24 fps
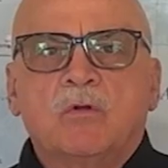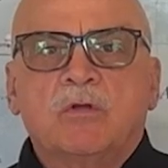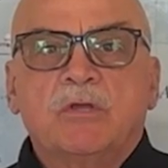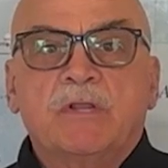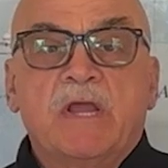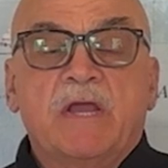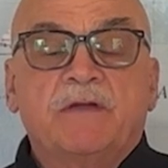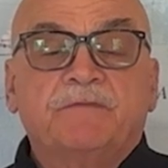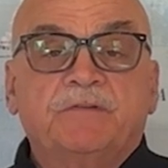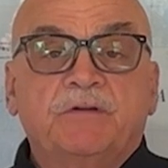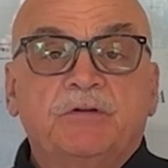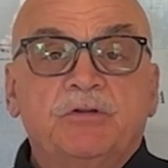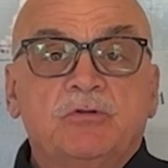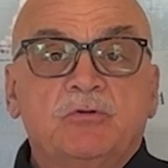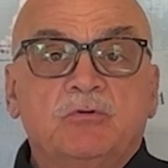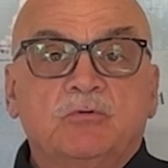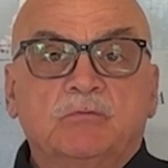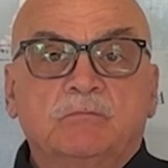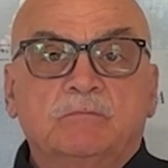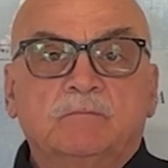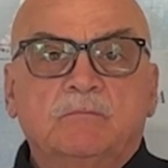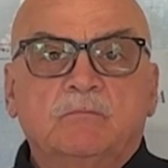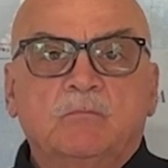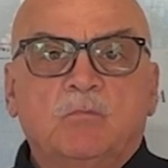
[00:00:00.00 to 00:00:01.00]
Good
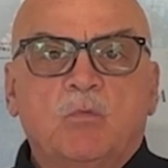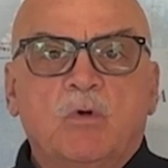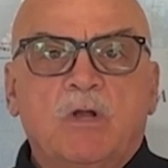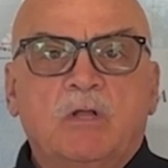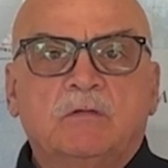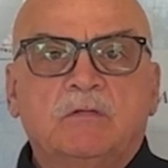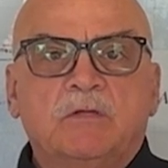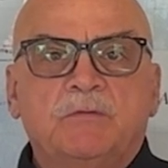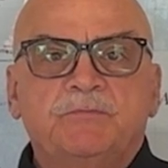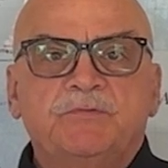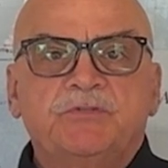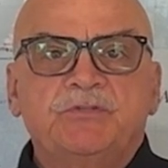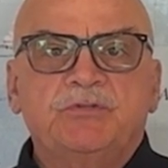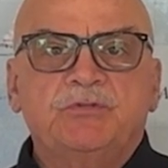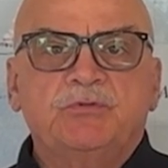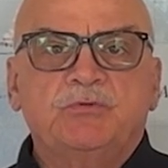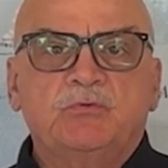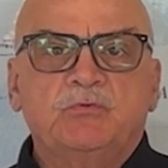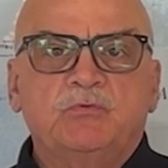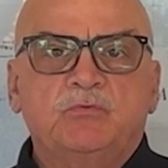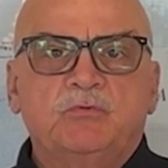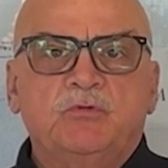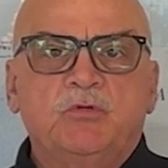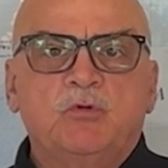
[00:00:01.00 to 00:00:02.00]
afternoon. Welcome
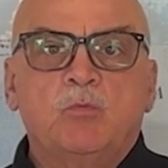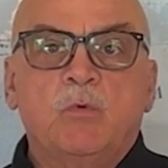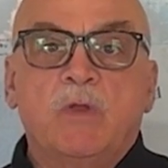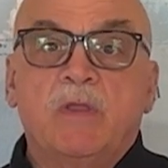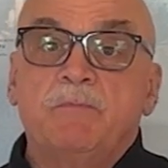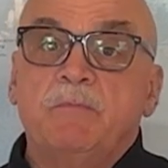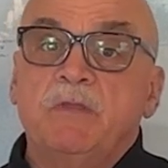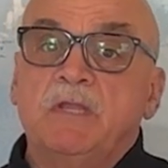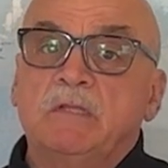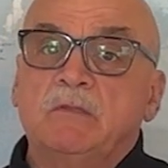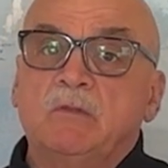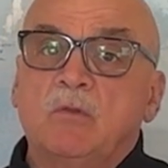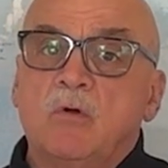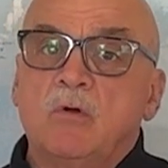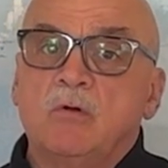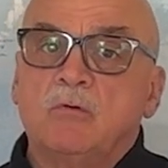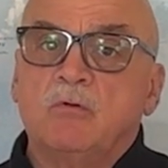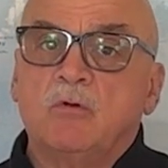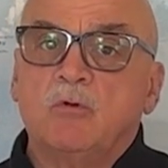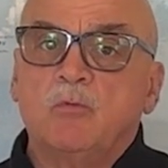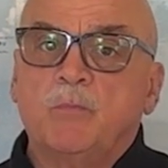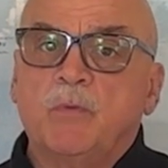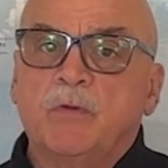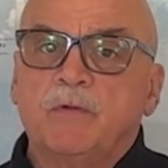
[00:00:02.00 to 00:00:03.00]
to New Weiming Law
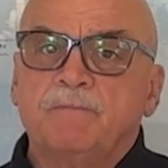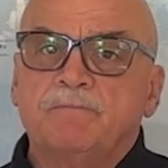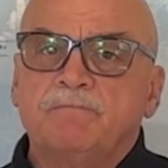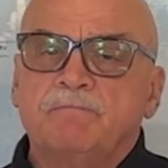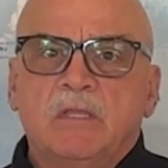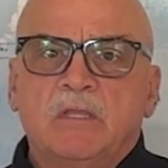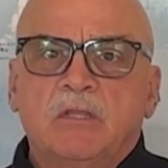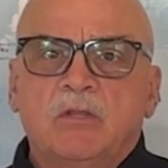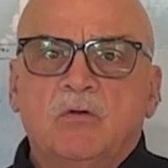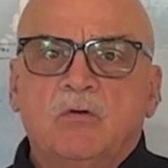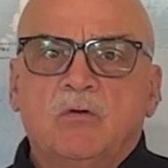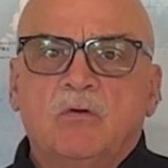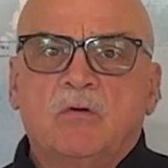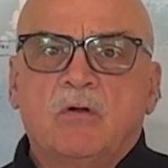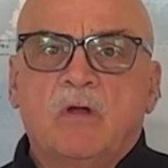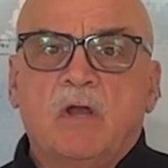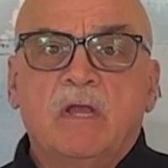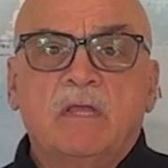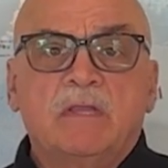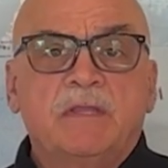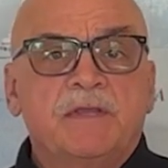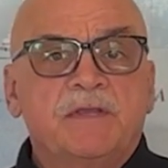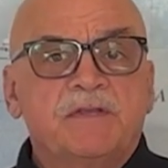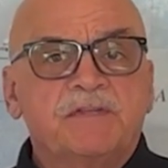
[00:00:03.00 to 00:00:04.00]
Group, your
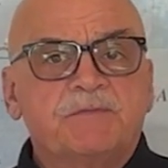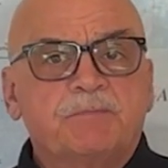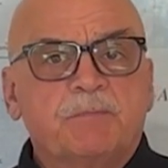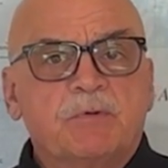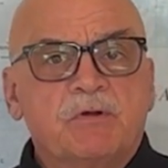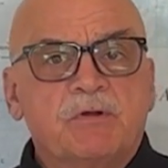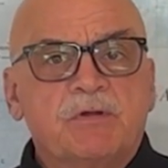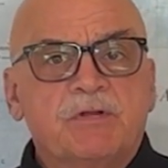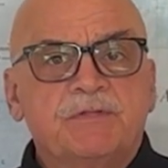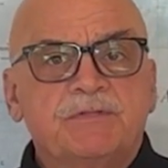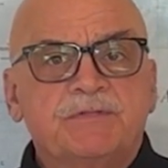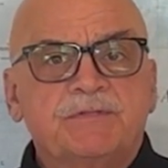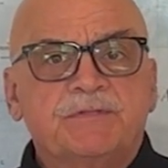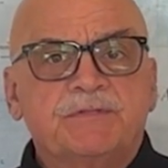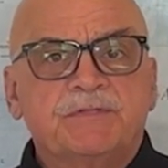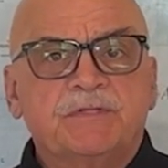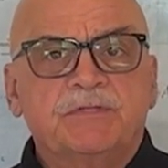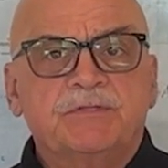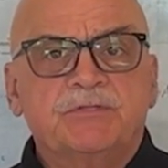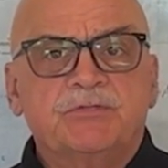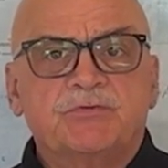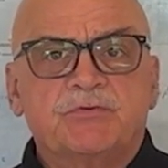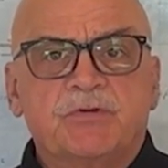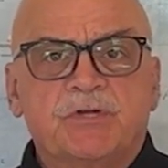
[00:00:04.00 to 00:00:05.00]
highly experienced
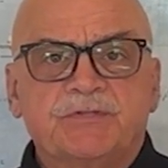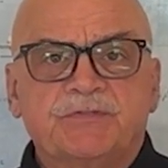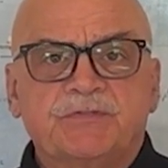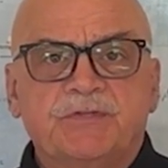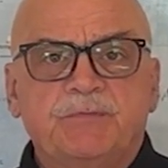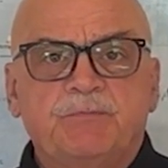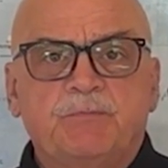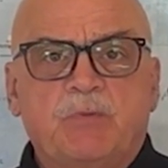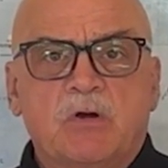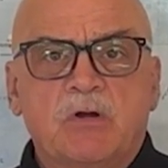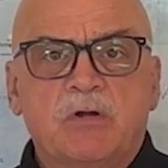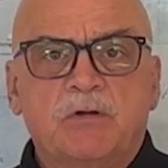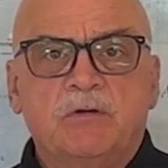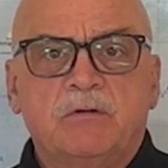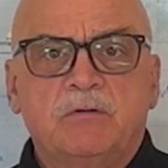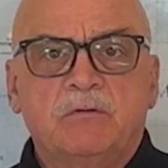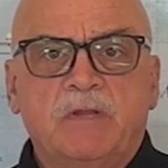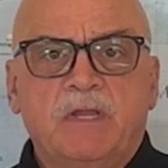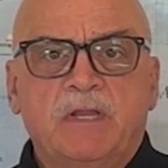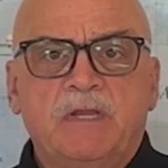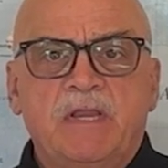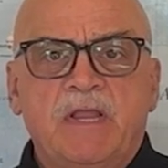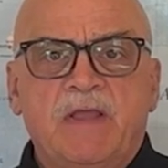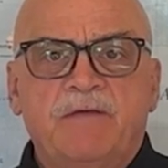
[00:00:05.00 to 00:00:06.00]
and trusted
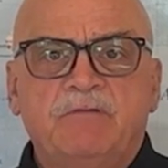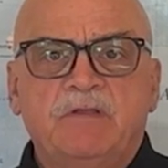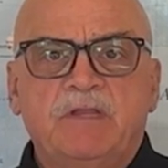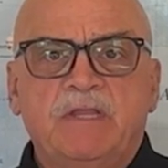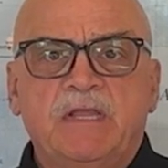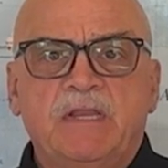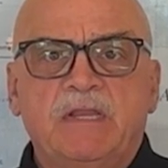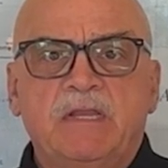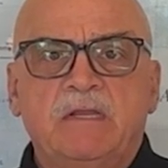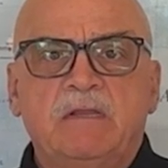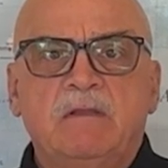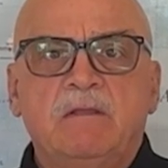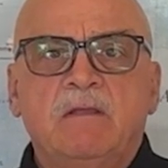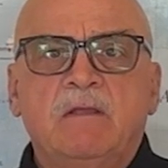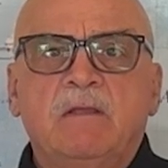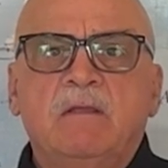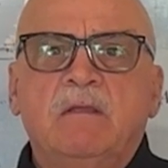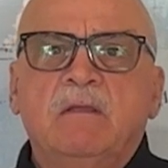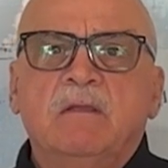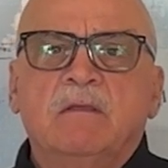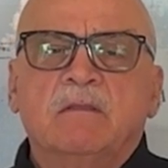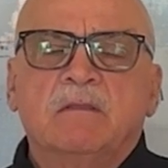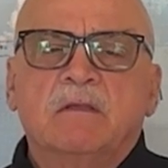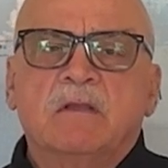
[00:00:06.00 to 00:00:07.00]
partner in navigating
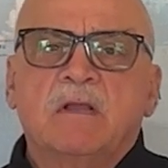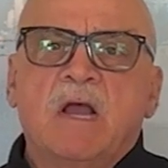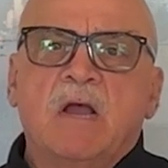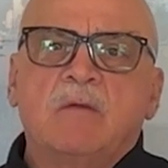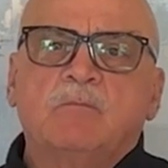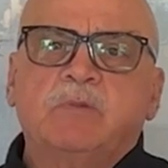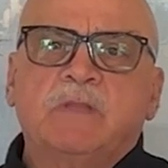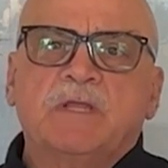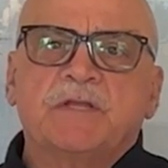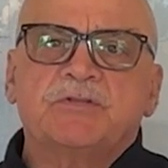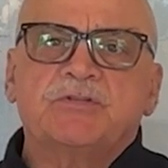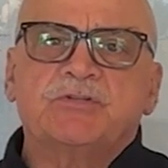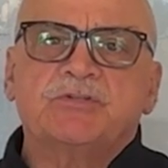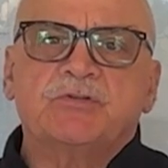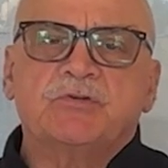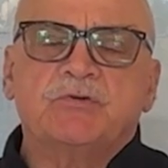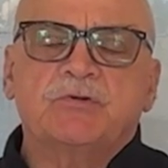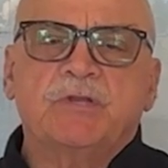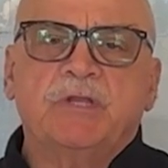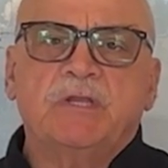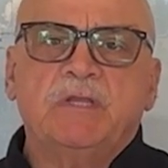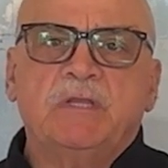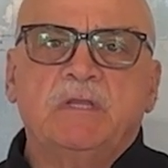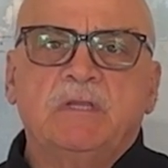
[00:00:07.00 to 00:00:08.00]
the complex
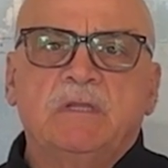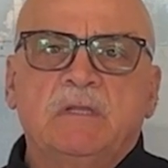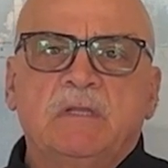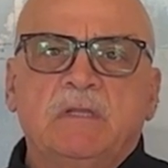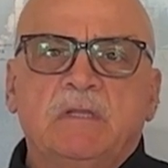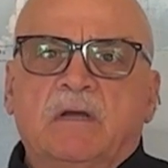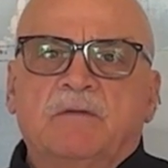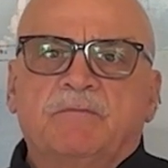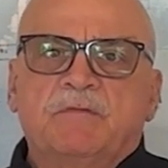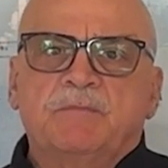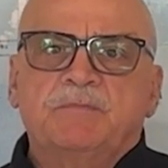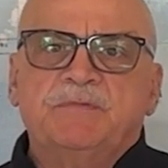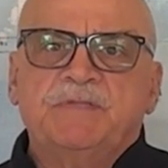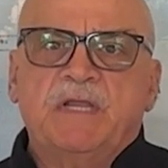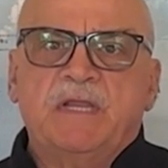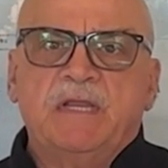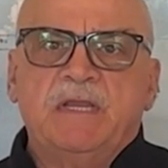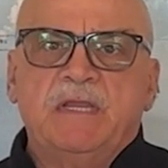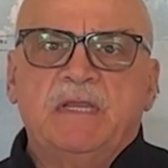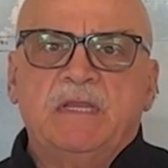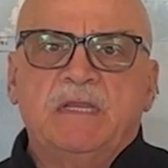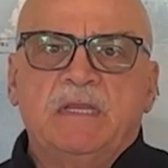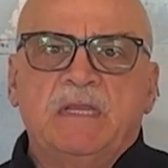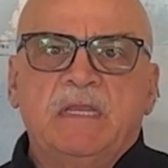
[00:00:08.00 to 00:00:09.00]
journey of
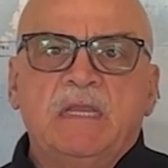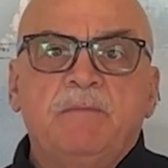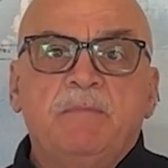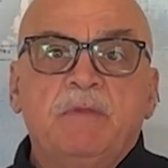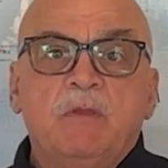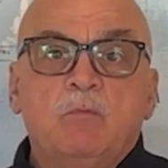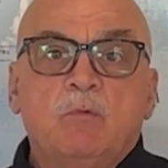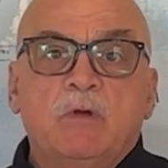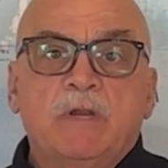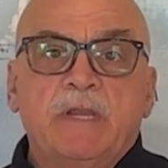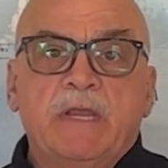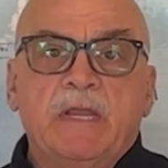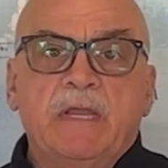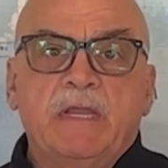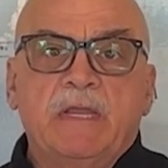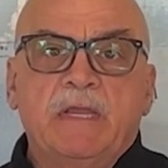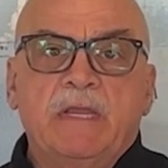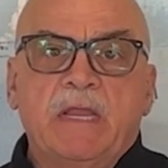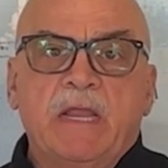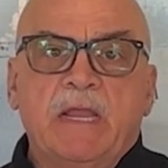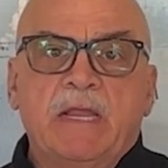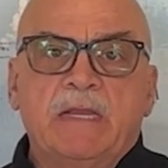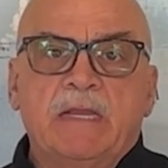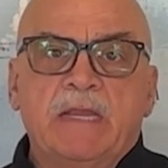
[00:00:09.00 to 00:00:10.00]
obtaining an
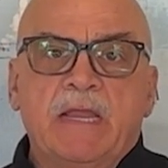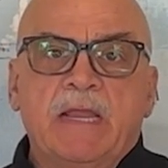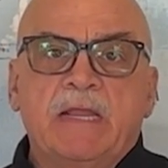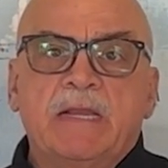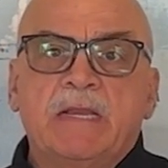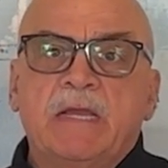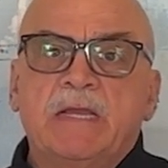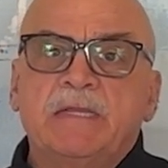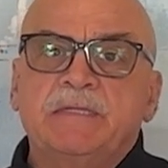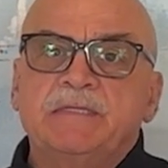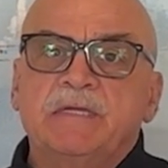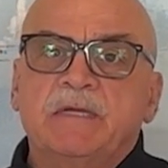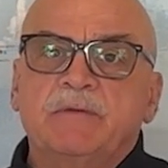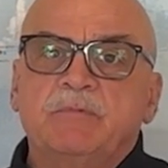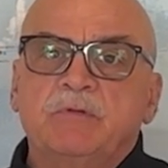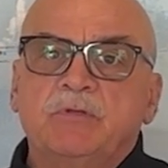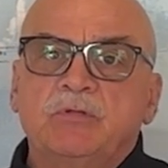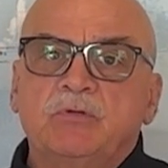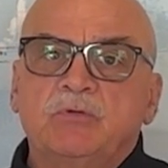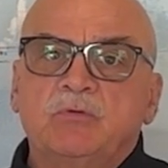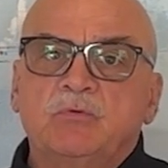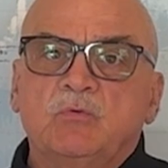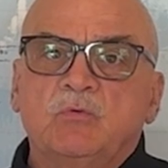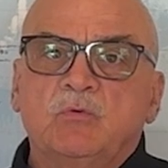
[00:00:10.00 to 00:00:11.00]
EB1A and
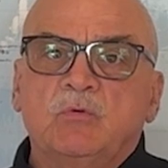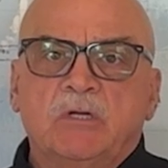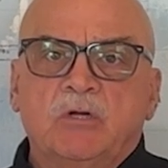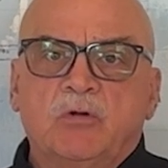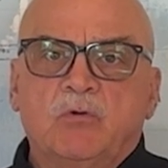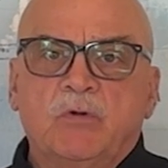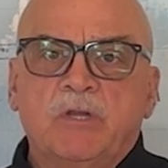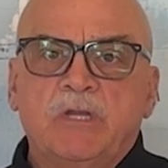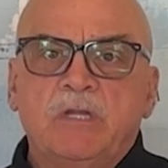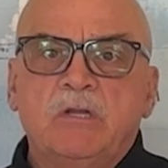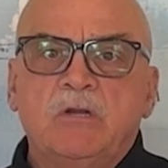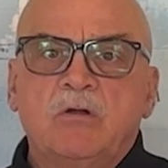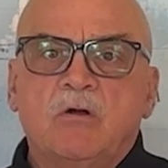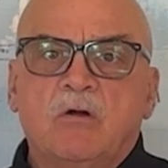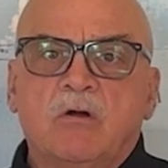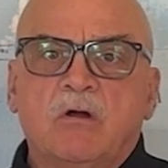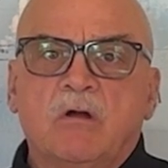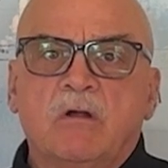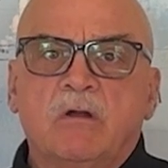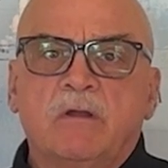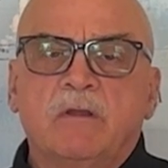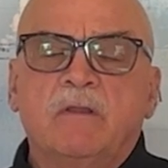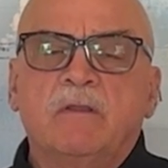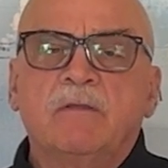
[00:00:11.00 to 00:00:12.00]
NIW green
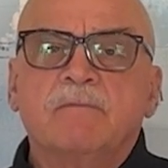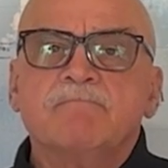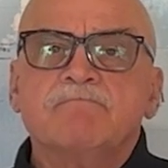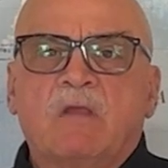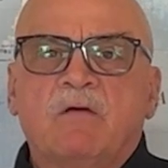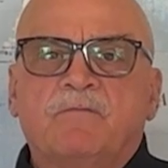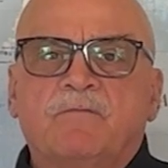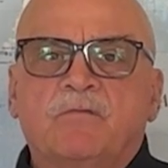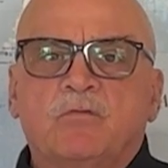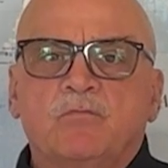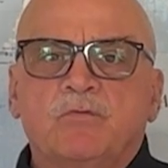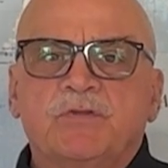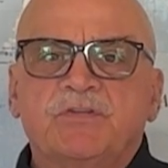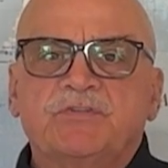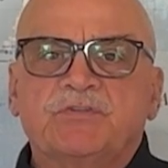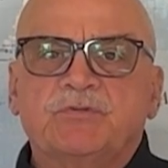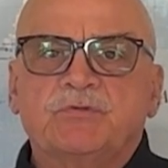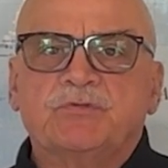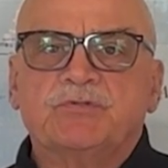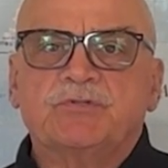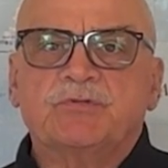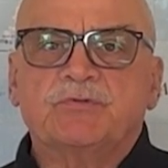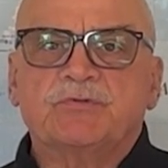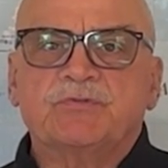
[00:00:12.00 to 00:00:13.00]
card for
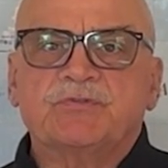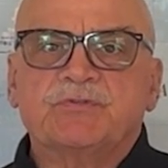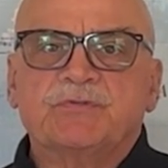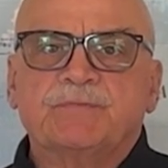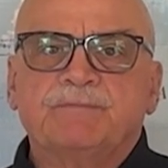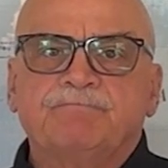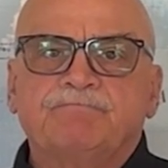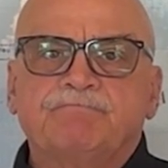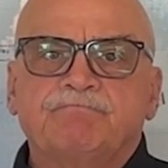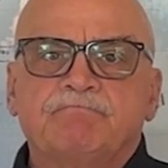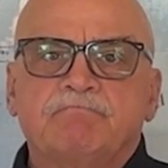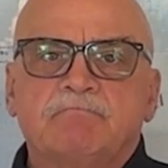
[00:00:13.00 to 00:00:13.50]
researchers.